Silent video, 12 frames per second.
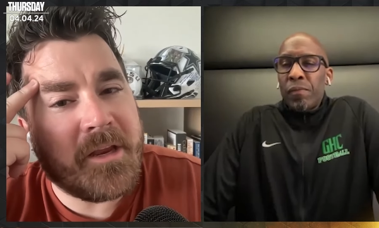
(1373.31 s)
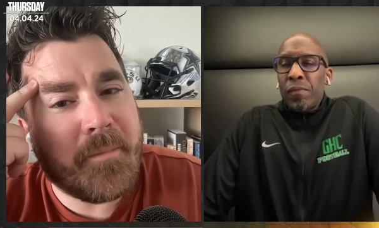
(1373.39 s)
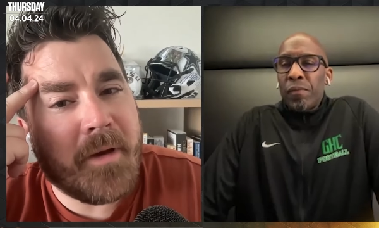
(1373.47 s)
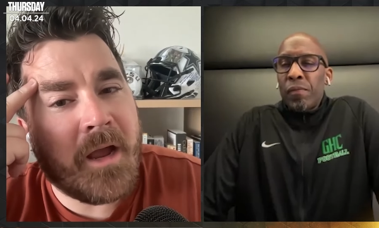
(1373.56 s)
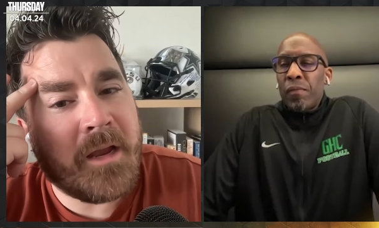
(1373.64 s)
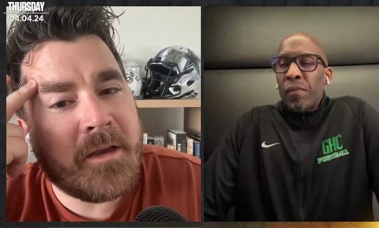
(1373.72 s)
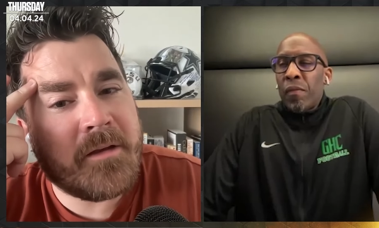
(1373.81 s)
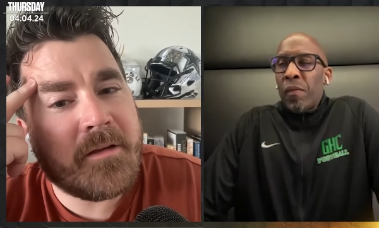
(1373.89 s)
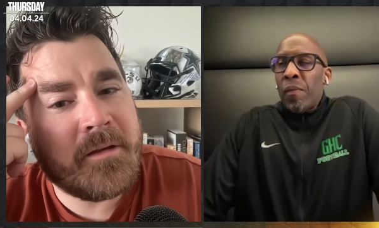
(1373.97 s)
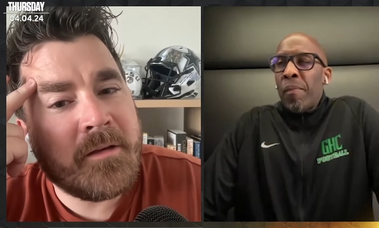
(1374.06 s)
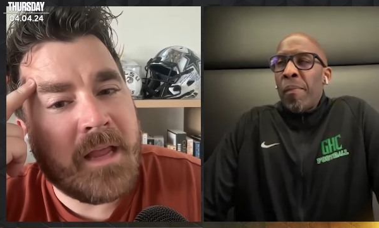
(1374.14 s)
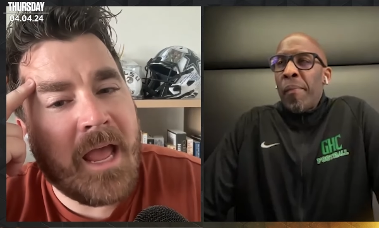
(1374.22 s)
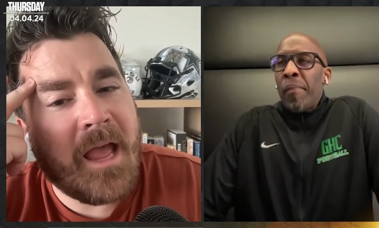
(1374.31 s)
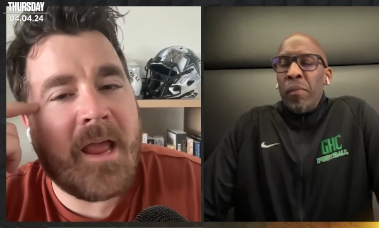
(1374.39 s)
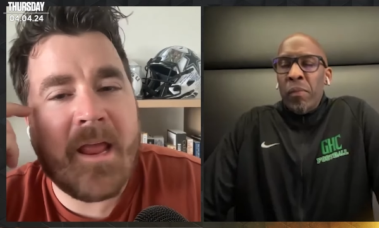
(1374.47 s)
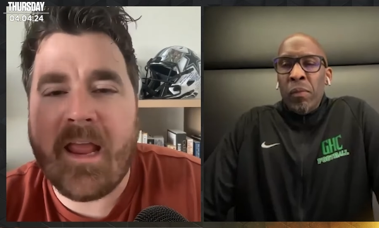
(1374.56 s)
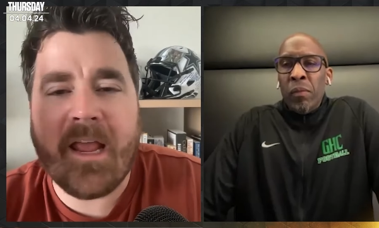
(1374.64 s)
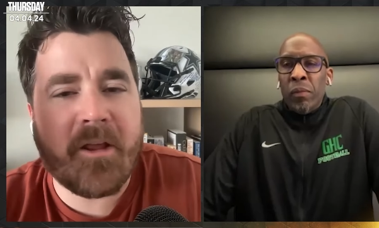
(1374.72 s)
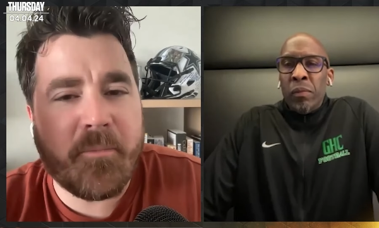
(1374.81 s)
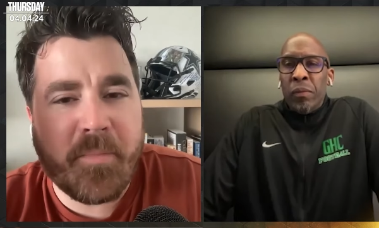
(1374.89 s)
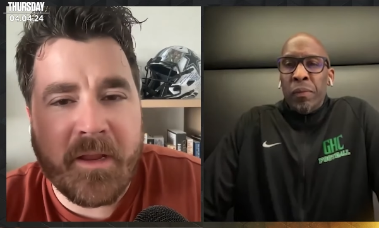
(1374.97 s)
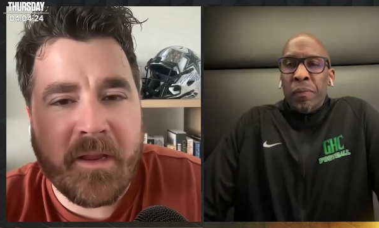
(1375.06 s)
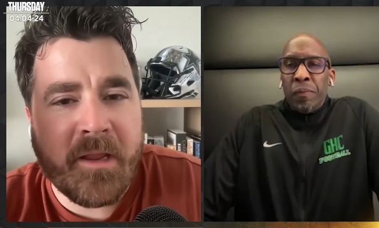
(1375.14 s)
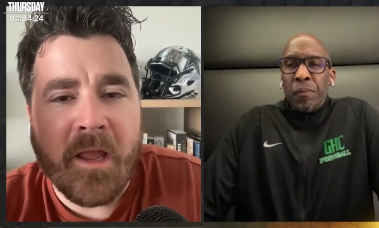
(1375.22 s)
Speaker 1: in mind? It could
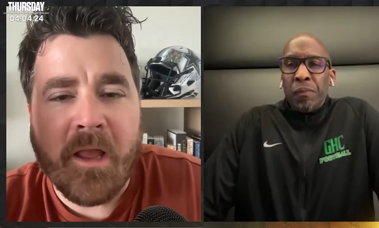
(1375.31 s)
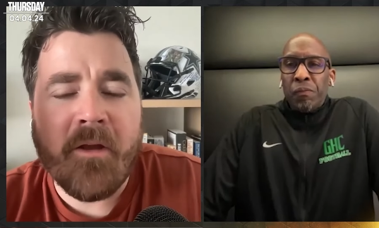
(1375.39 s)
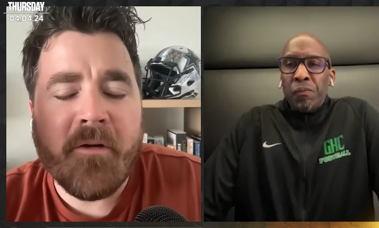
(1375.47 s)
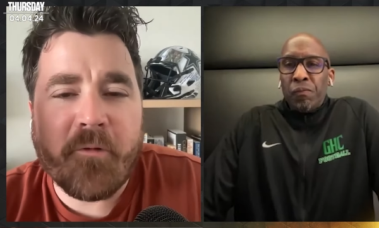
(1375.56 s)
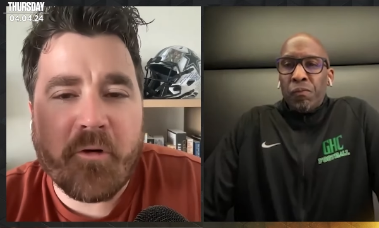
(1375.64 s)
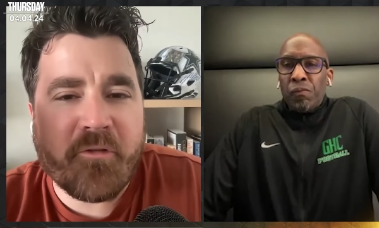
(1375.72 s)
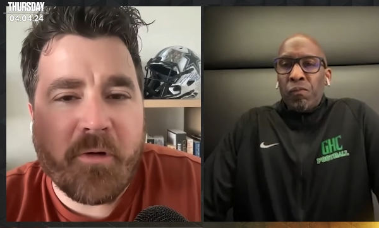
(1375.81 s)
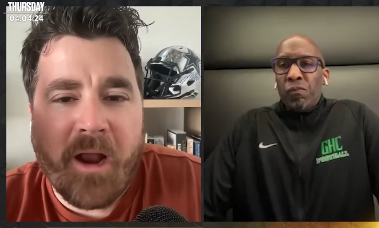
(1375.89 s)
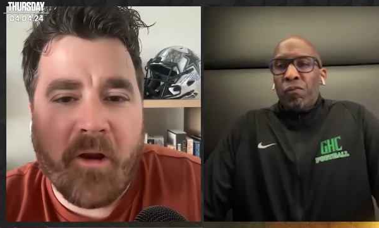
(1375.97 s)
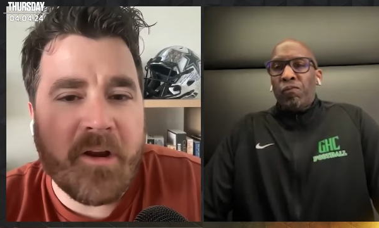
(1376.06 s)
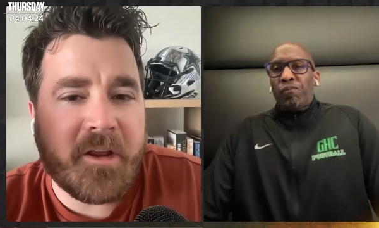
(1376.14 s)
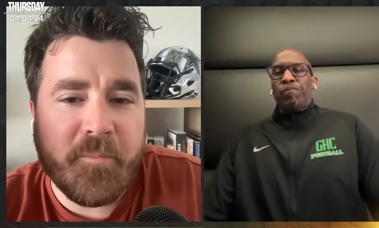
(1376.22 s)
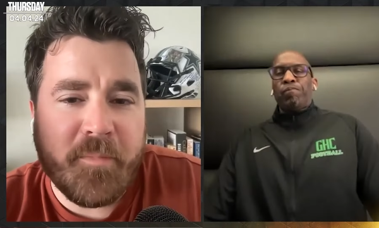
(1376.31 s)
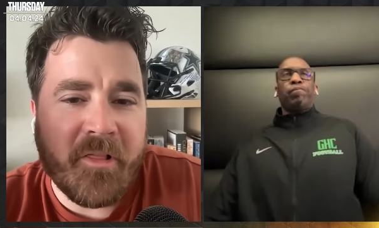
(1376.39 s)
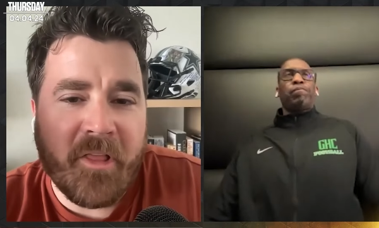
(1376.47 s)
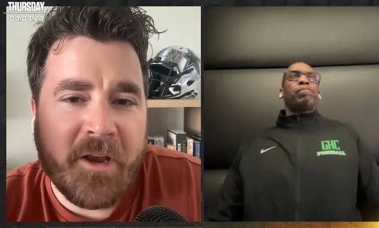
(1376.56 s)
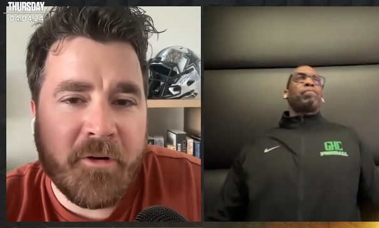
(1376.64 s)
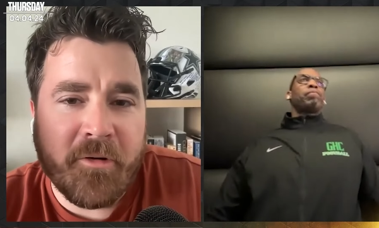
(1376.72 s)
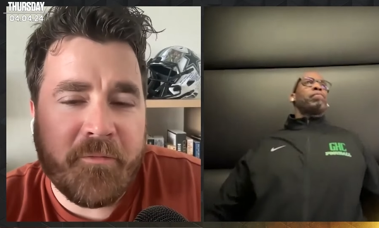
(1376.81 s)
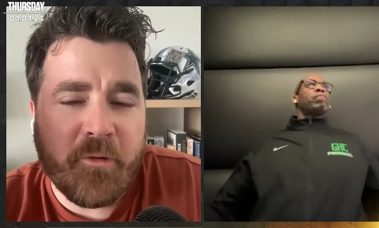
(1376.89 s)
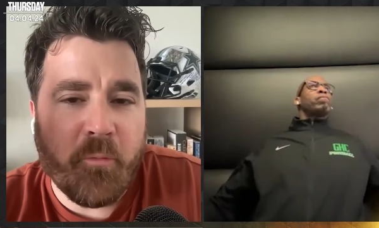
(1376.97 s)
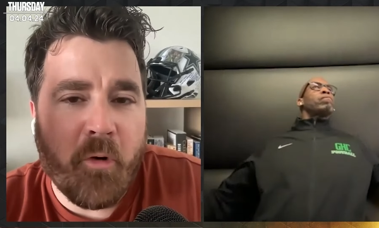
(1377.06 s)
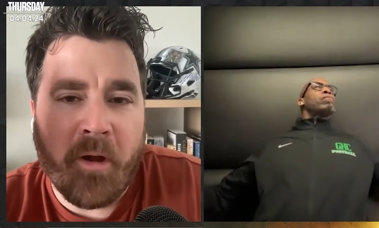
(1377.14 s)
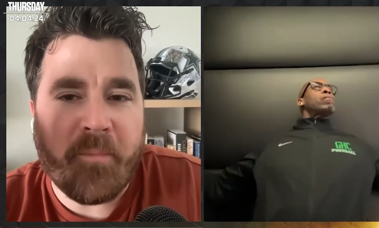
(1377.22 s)
be first round, it could be later if you
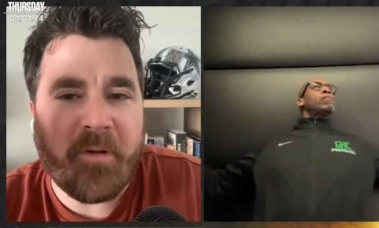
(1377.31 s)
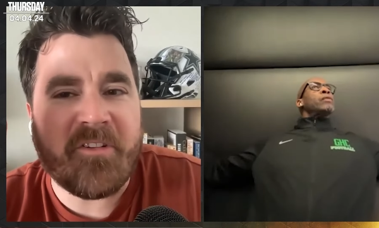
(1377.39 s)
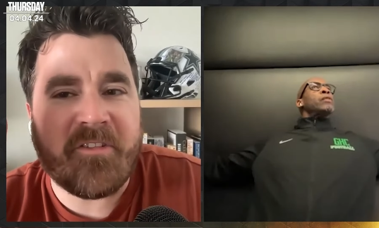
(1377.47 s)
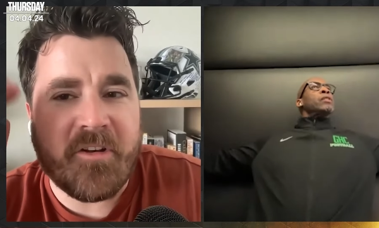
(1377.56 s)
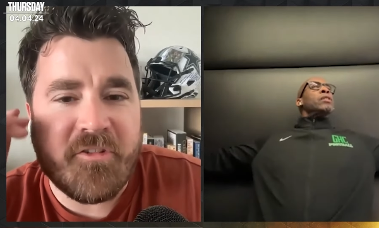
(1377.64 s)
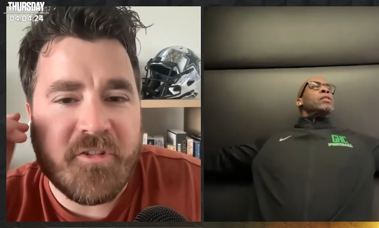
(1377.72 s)
want, but just in